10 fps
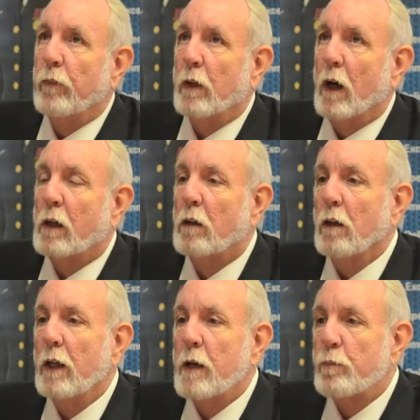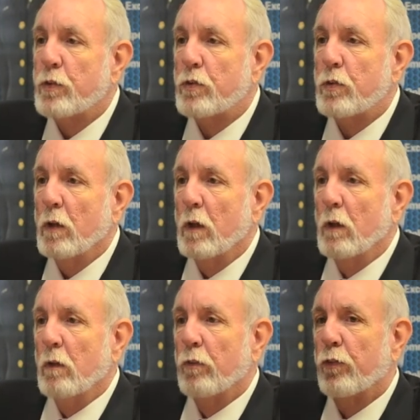a glimpse
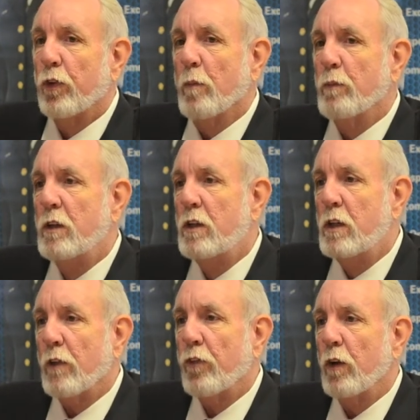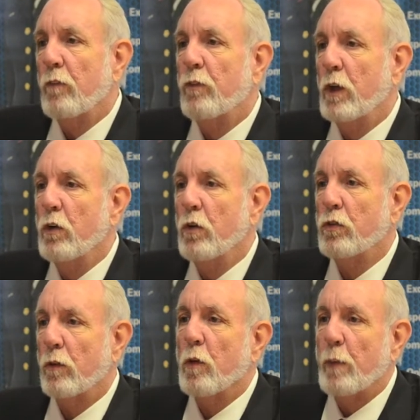from different
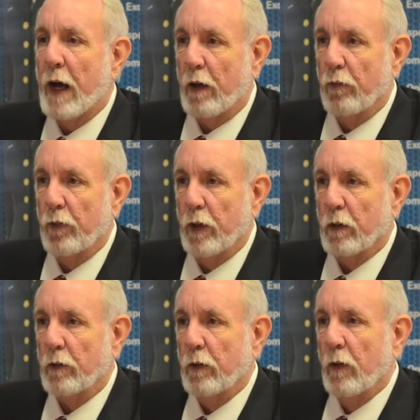views of the battlefield.